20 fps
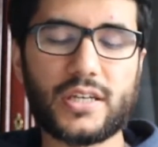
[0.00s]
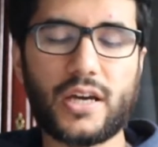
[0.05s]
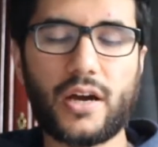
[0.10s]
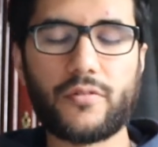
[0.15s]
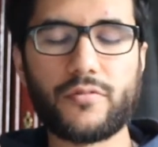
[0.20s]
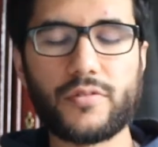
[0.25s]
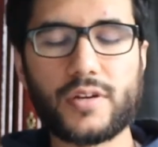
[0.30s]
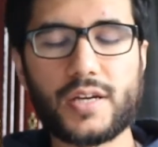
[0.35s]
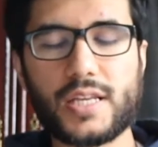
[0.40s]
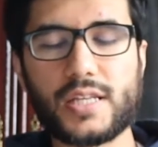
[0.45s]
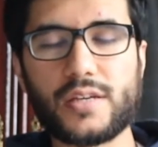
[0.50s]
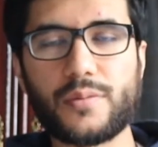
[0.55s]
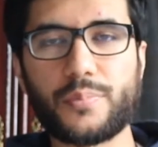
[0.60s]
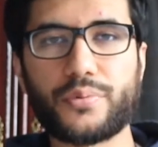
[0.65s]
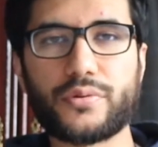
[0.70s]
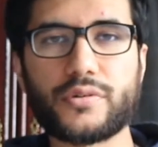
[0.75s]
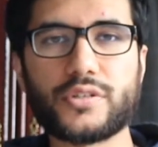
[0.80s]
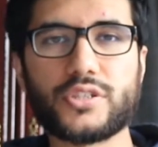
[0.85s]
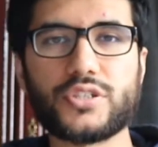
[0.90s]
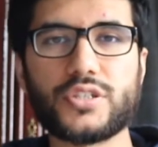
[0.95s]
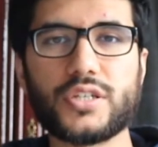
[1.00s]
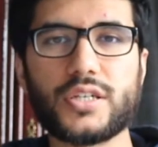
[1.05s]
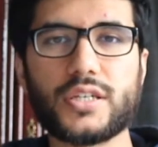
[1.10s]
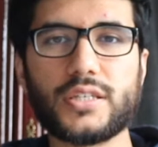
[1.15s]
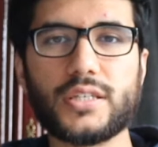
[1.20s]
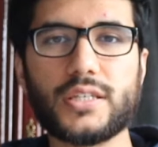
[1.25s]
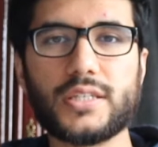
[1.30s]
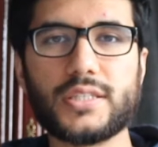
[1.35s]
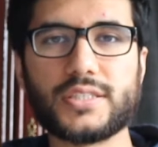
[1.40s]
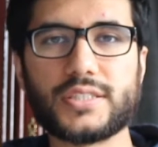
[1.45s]
I really appreciate
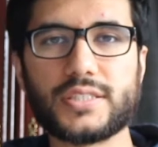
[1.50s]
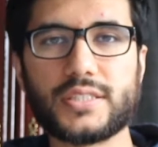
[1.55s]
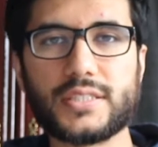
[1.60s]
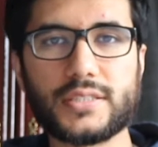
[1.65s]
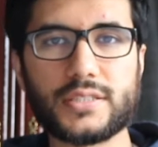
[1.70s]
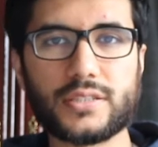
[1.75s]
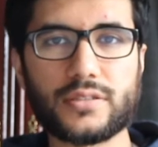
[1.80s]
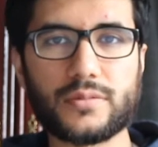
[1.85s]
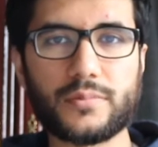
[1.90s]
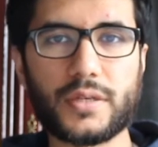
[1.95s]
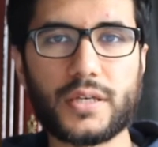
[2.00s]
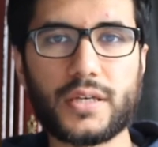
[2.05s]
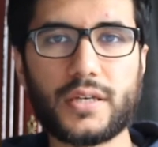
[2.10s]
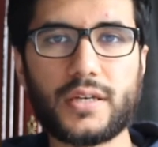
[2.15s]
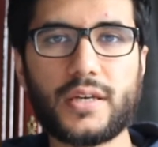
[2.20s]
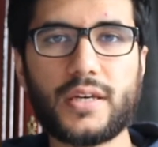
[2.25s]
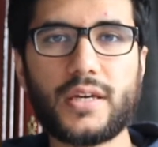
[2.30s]
you listening to me.